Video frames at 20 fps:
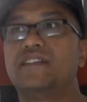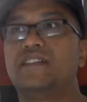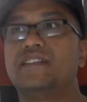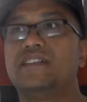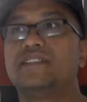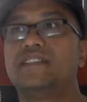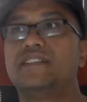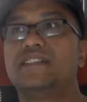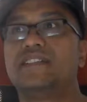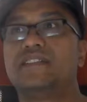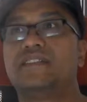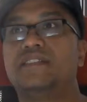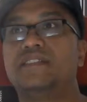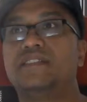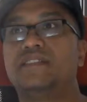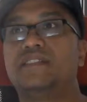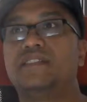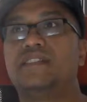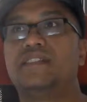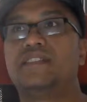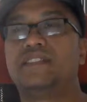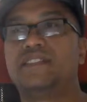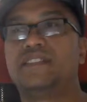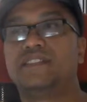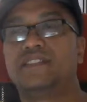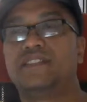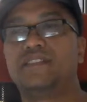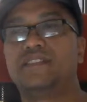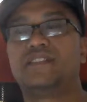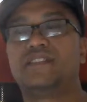
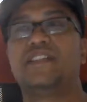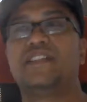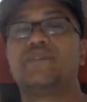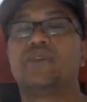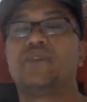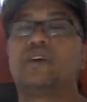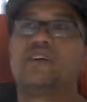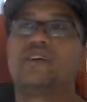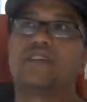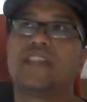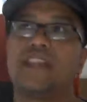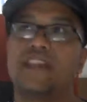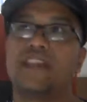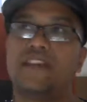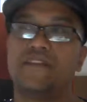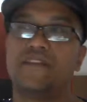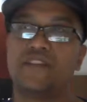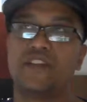okay.